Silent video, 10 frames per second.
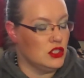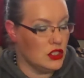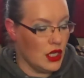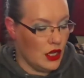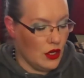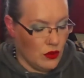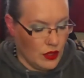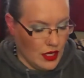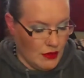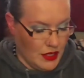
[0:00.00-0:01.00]
So,
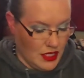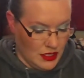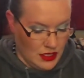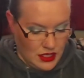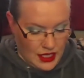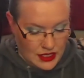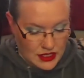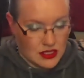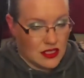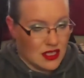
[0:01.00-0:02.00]
I mean,
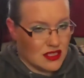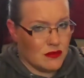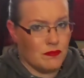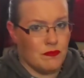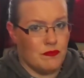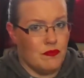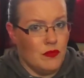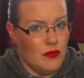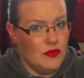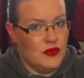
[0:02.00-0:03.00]
that's, that's
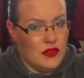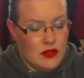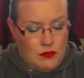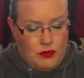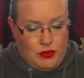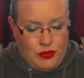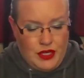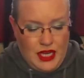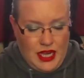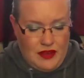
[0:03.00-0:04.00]
a
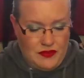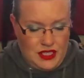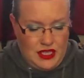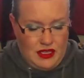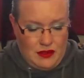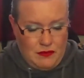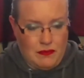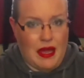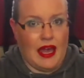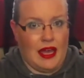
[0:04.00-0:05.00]
pretty hefty
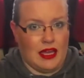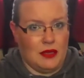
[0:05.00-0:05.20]
bag.